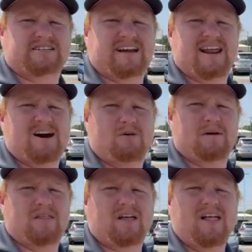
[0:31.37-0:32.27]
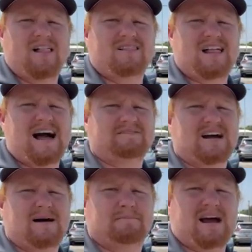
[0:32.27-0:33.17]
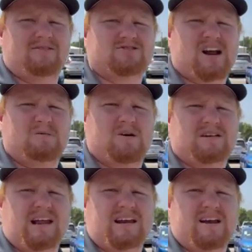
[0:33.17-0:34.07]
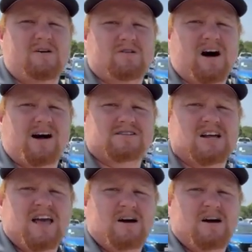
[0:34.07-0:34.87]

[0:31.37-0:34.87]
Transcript: Again, home of the lifetime powertrain warranty at no cost.